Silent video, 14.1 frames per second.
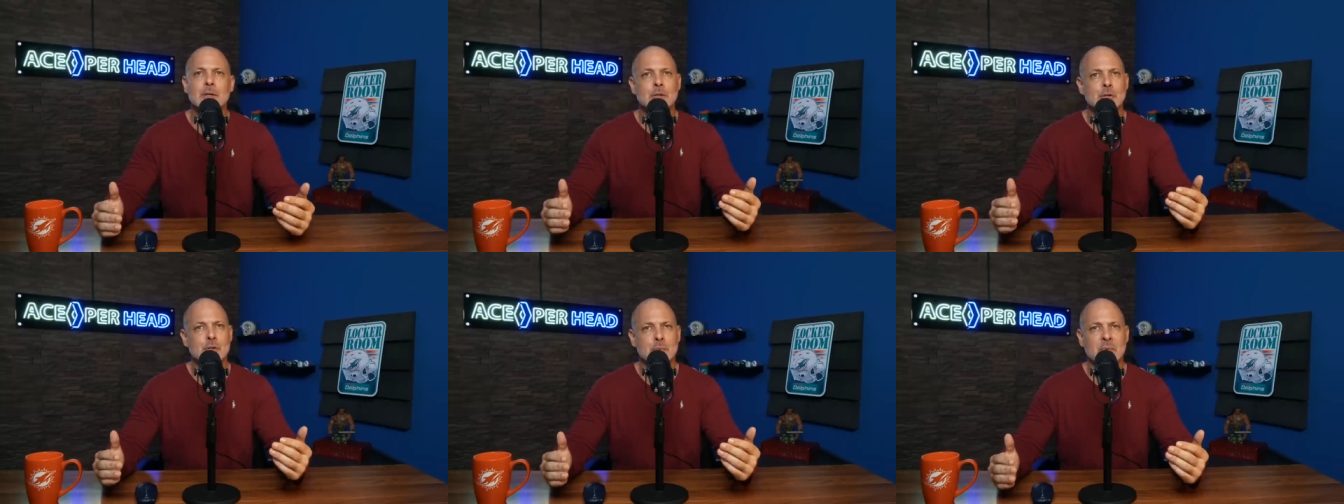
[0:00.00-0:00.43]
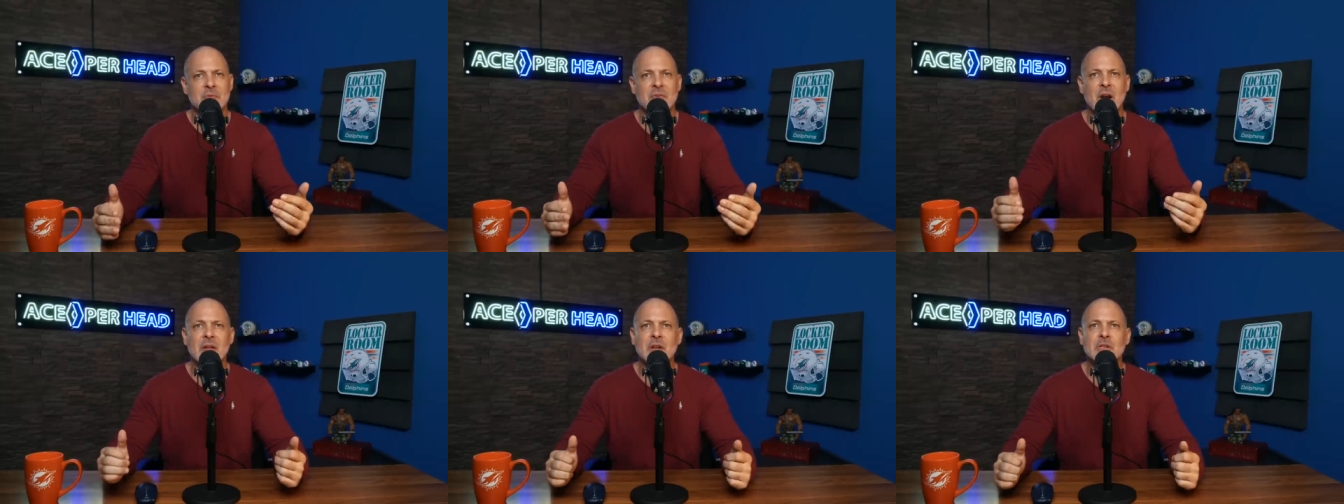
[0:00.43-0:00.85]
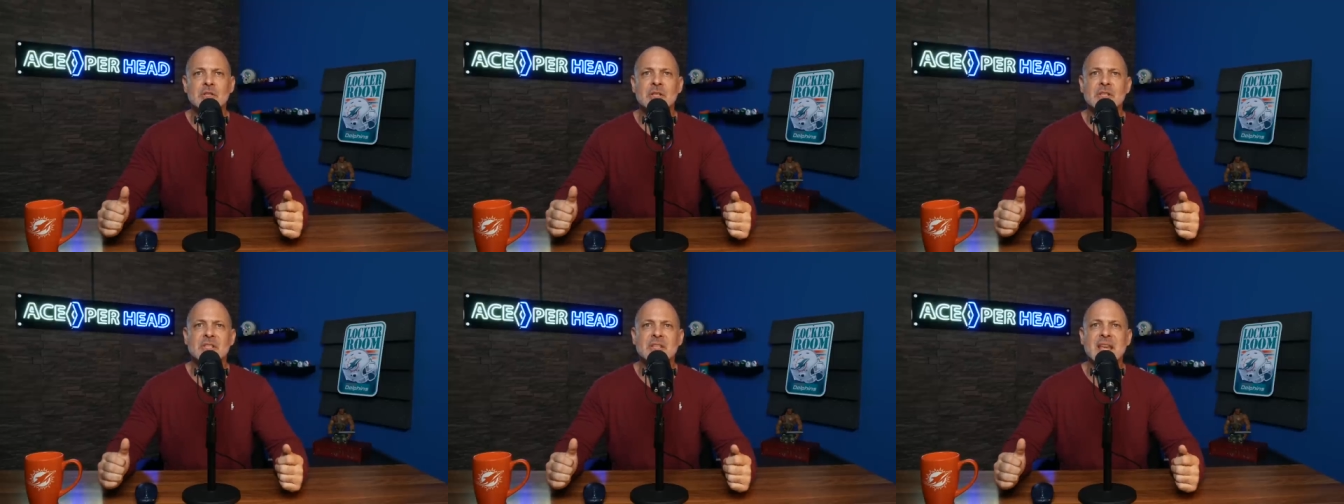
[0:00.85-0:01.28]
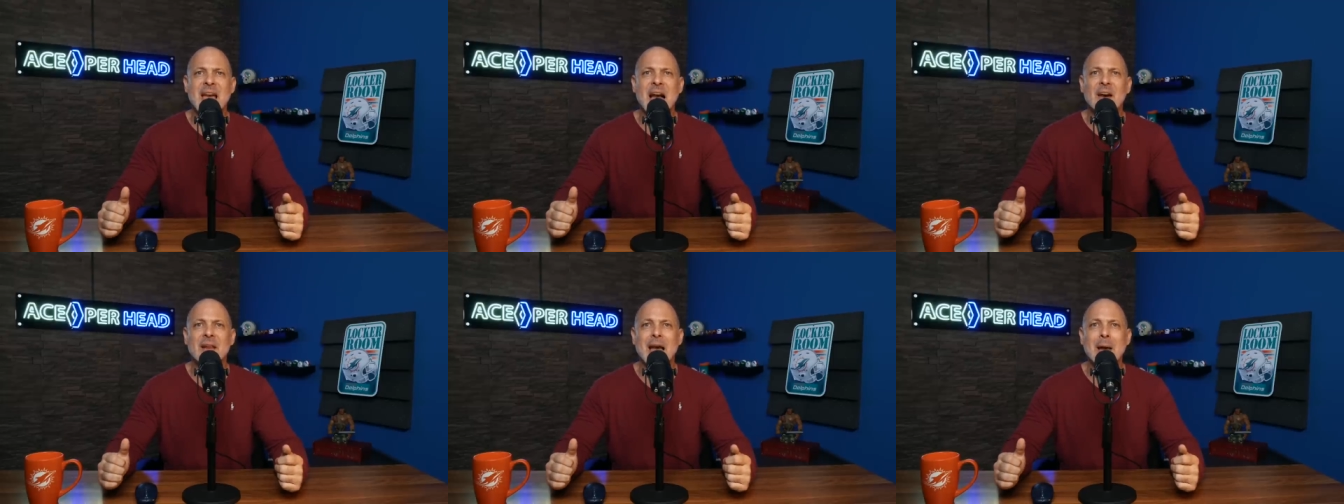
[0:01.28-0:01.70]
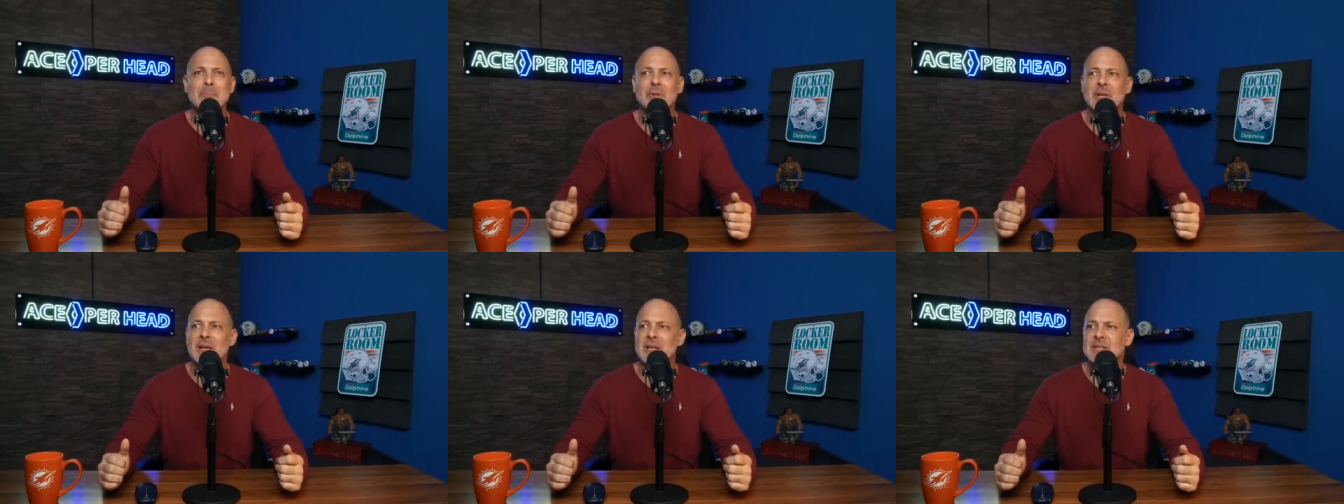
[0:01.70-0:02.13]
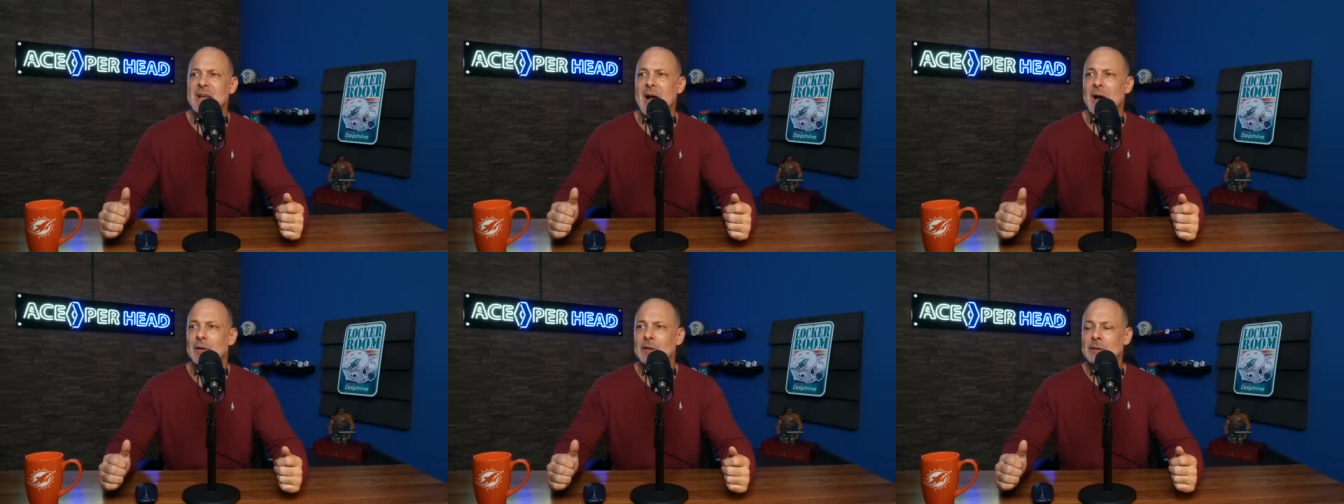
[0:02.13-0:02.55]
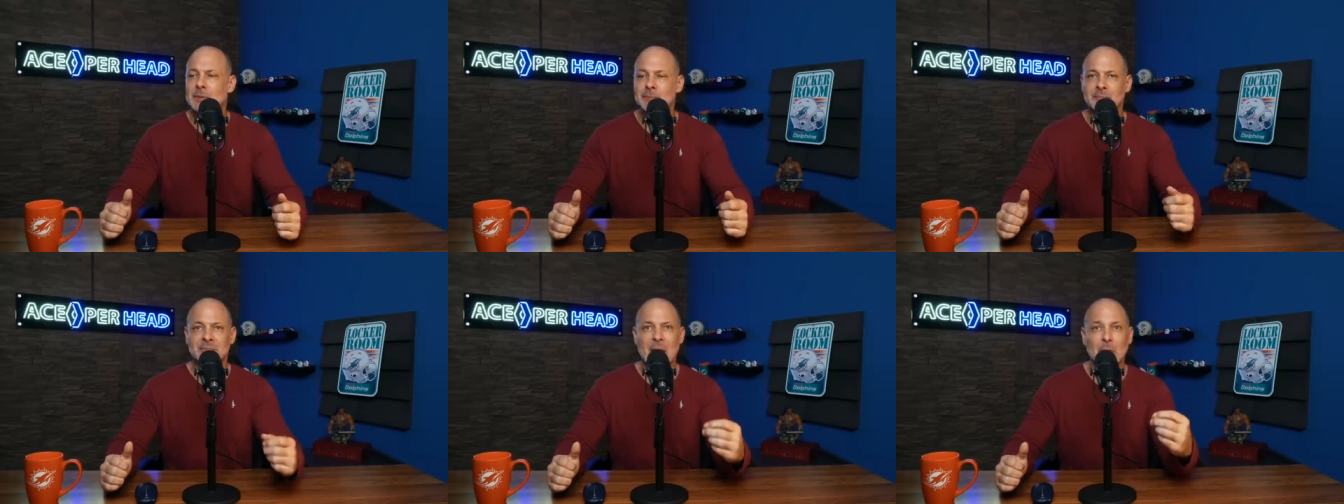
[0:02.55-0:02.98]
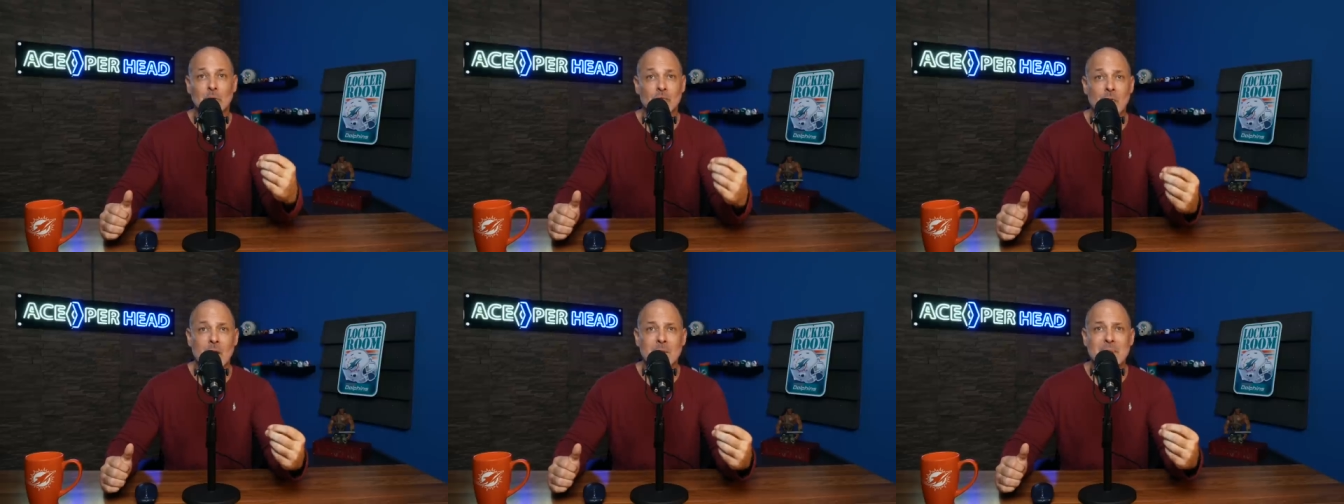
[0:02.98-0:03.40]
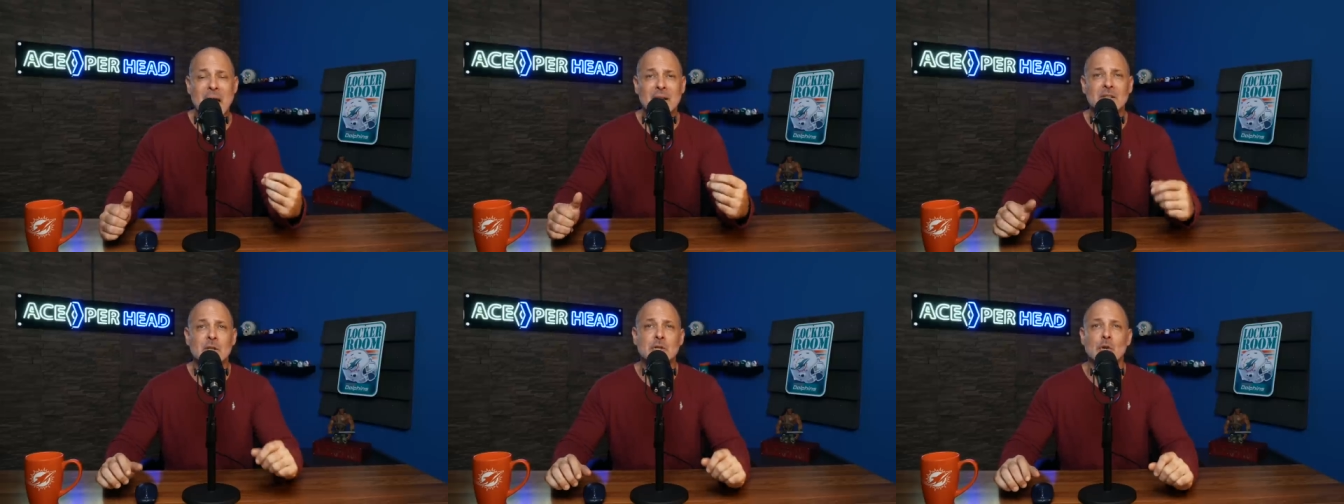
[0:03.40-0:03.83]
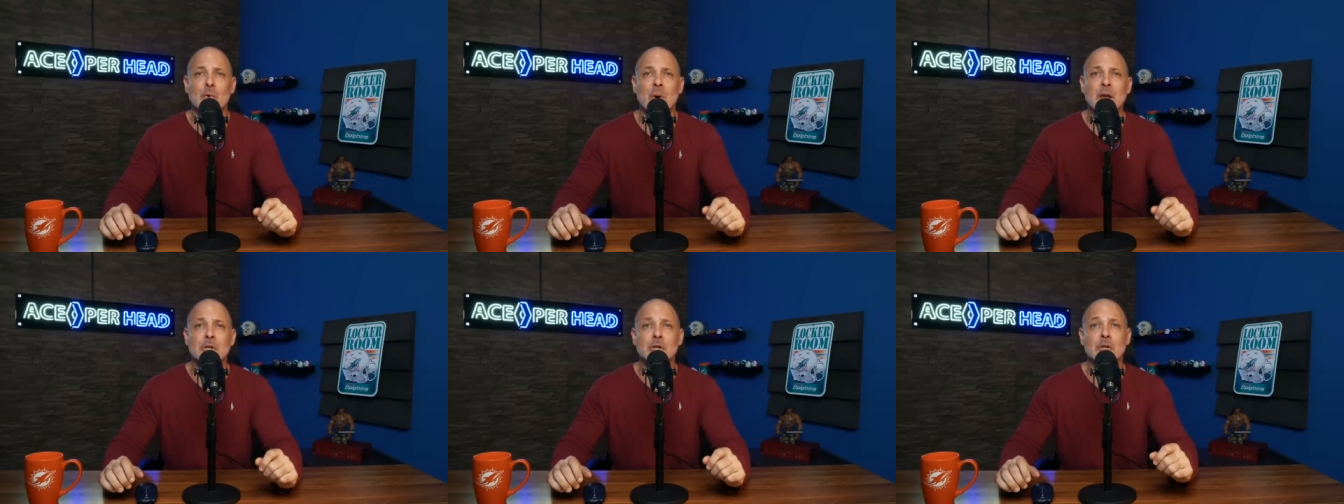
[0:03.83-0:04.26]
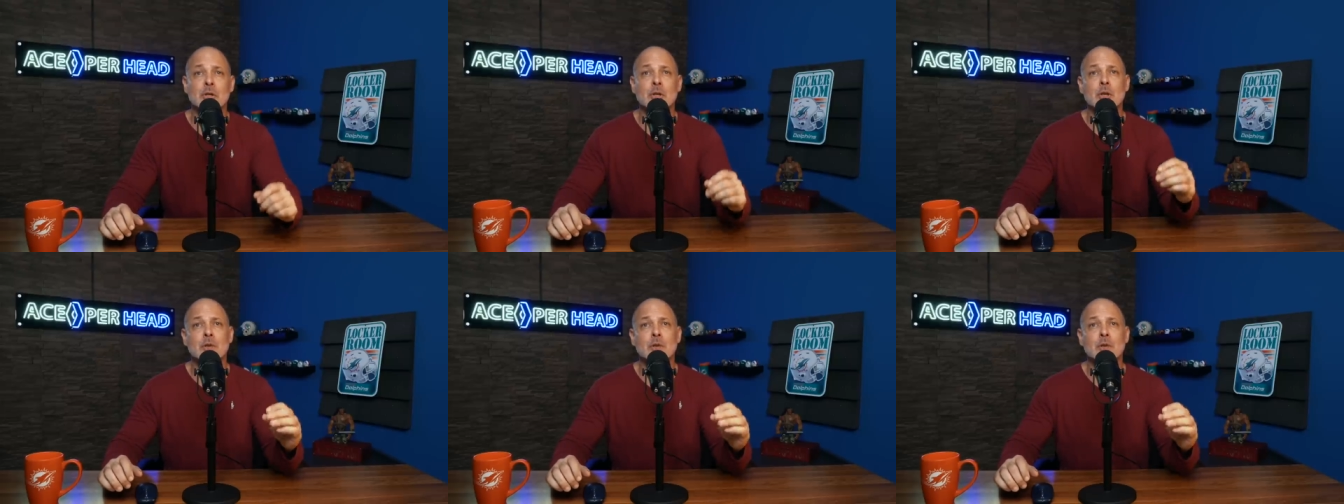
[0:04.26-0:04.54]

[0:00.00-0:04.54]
So it's going to be very interesting to see how that plays out. Now, at the running back situation,